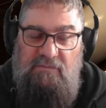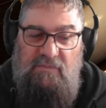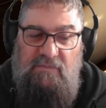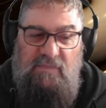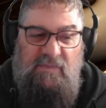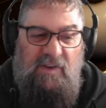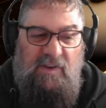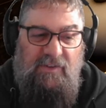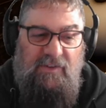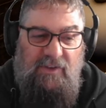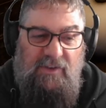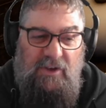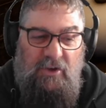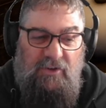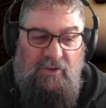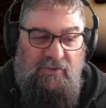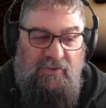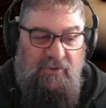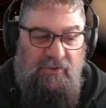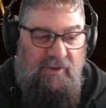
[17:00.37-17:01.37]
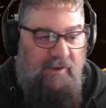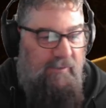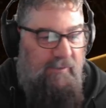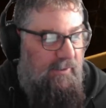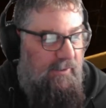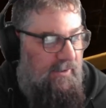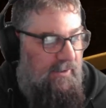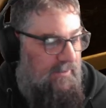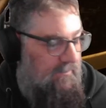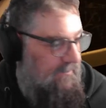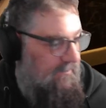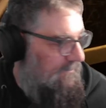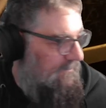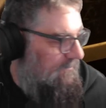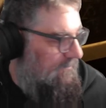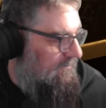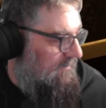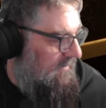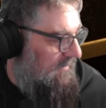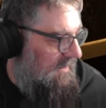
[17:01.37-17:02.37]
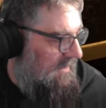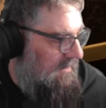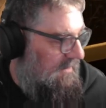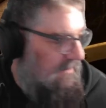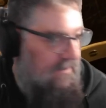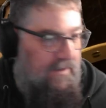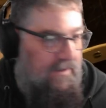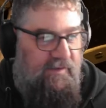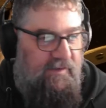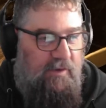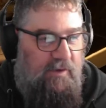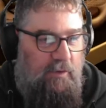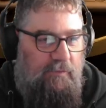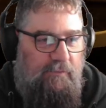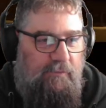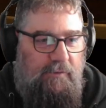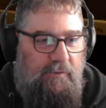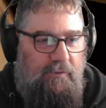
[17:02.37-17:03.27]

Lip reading: It's actually not too different. Let's go for a